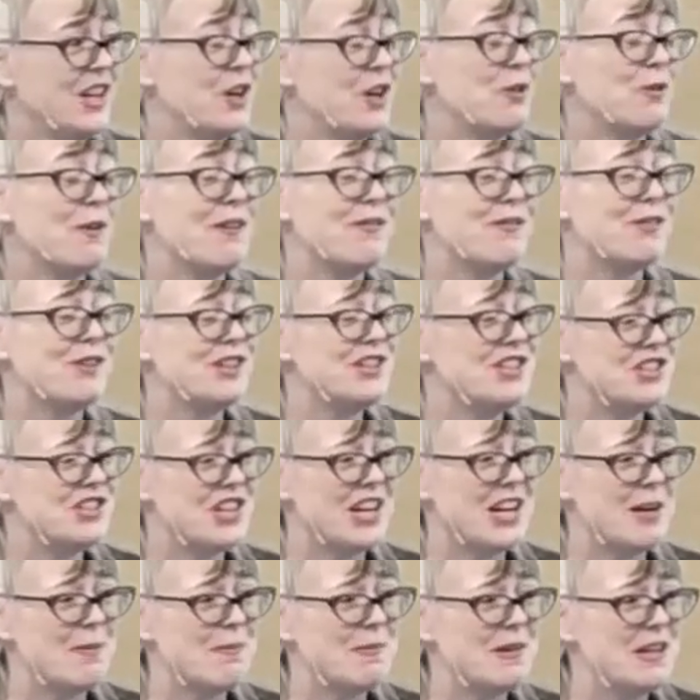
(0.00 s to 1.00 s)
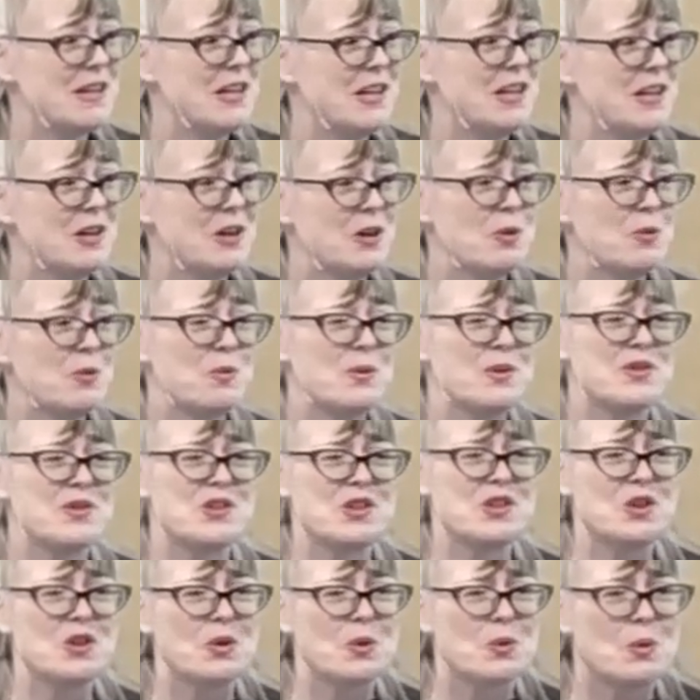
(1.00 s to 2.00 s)
Reverend Jamie was
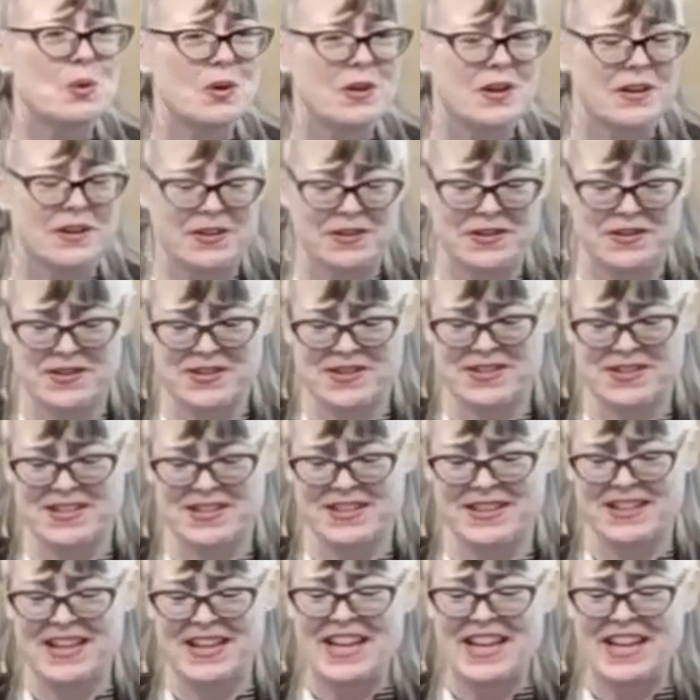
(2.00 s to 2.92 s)
yours.